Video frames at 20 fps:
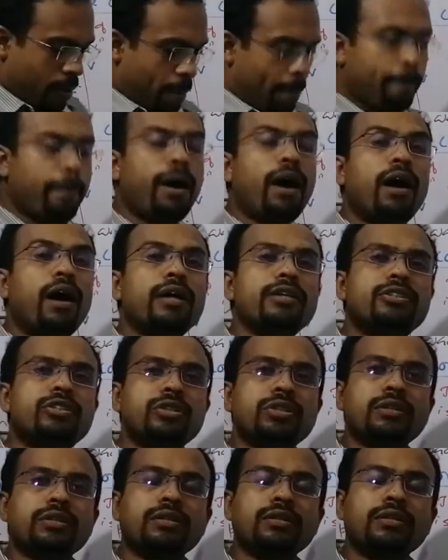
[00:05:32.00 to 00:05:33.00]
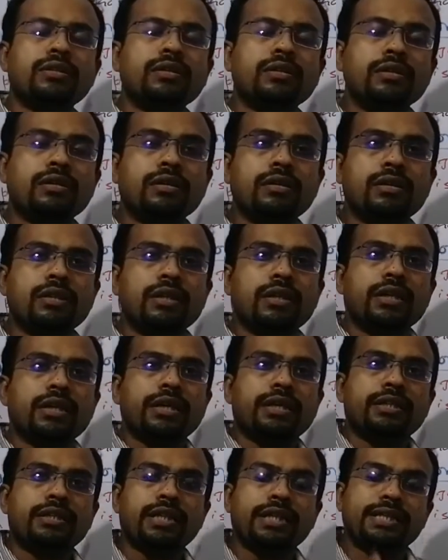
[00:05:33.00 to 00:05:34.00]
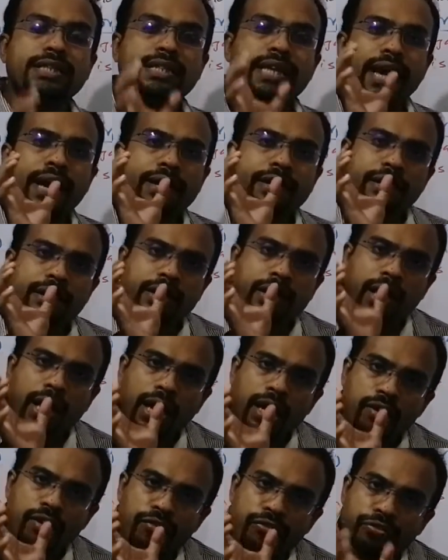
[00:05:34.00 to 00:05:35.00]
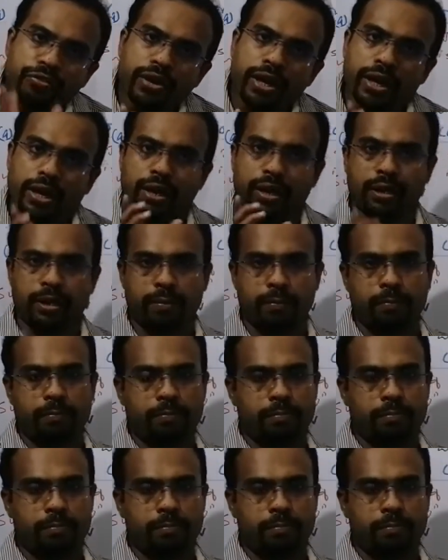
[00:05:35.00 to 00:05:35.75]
But this entire V,